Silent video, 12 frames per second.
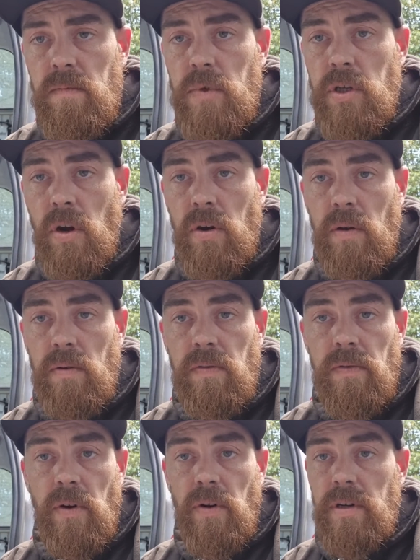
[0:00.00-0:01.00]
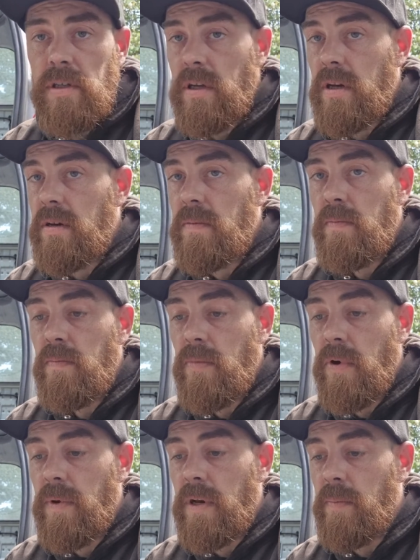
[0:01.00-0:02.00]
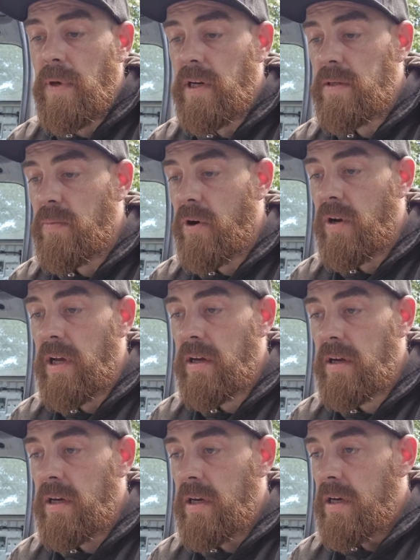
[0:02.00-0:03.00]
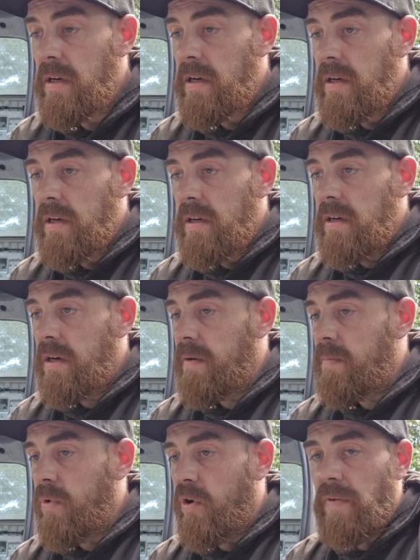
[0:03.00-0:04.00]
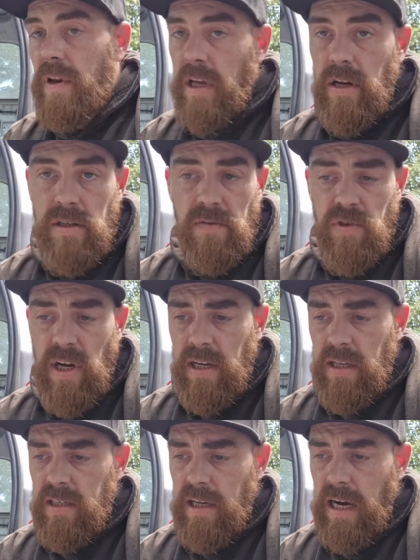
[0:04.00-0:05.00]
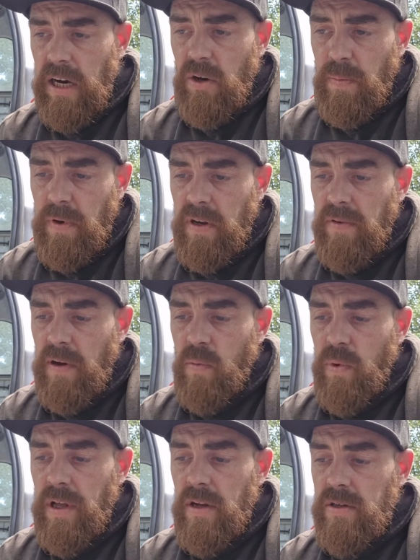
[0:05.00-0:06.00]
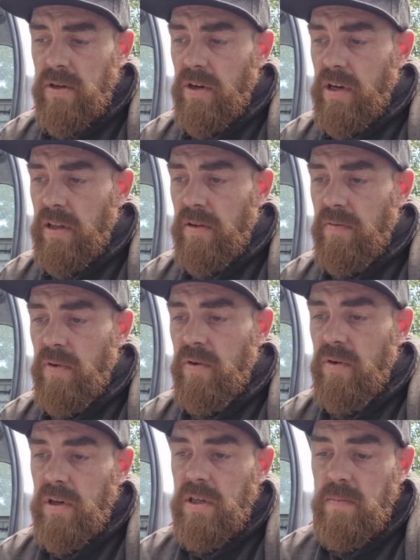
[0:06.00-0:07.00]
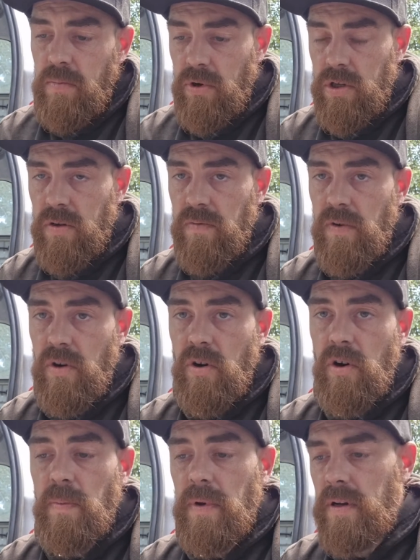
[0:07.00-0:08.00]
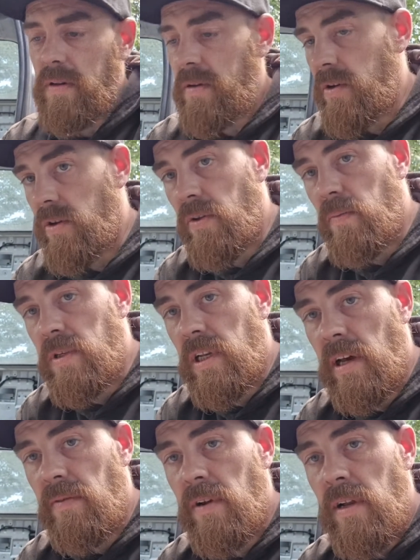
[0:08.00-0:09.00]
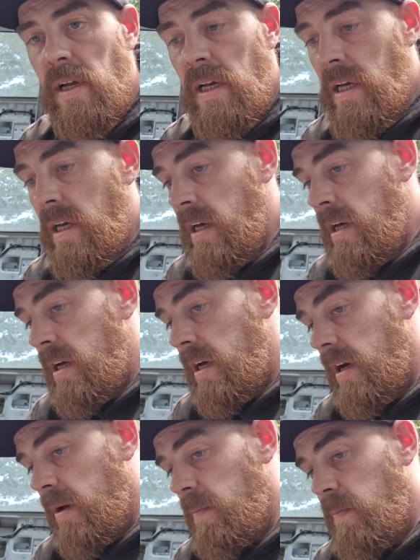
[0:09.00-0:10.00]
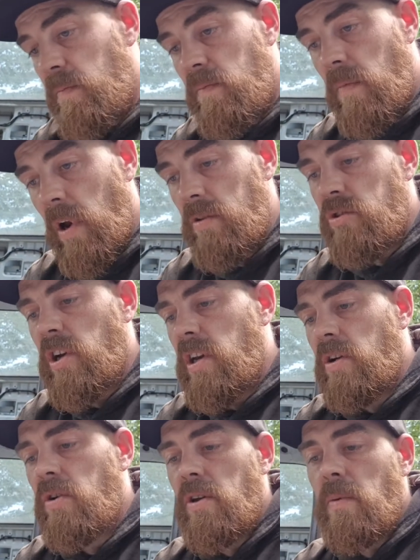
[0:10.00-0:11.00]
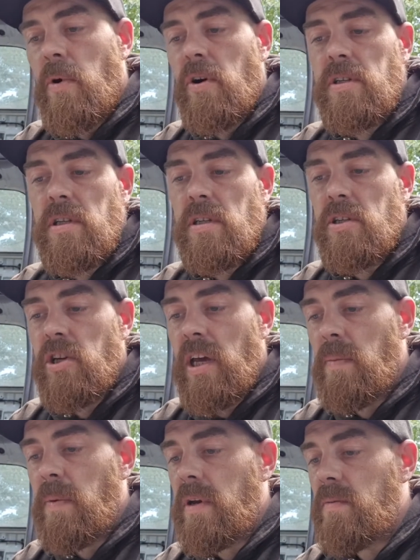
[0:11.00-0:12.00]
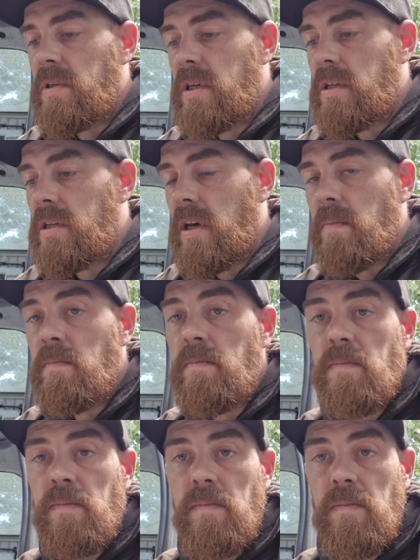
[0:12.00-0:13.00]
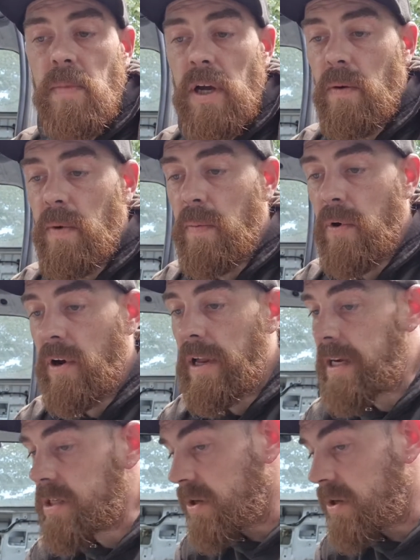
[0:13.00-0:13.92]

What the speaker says: Sorting out the floor is probably the biggest ball ache. Over the years I've jacked this car up and I've had wheels underneath the floor and it's pushed the floor up and nothing was level. And I was trying to cut the boxes to shape and it was just becoming a ball ache.